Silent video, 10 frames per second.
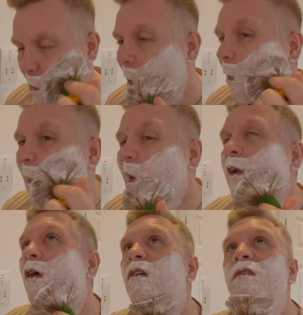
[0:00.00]
I'll get
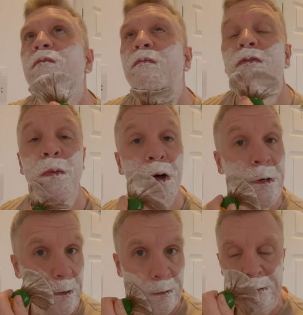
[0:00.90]
a lot of, for my
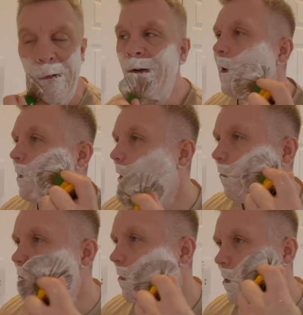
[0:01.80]
nose, I'll get a
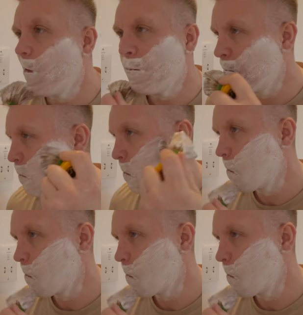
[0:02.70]
lot of, uh,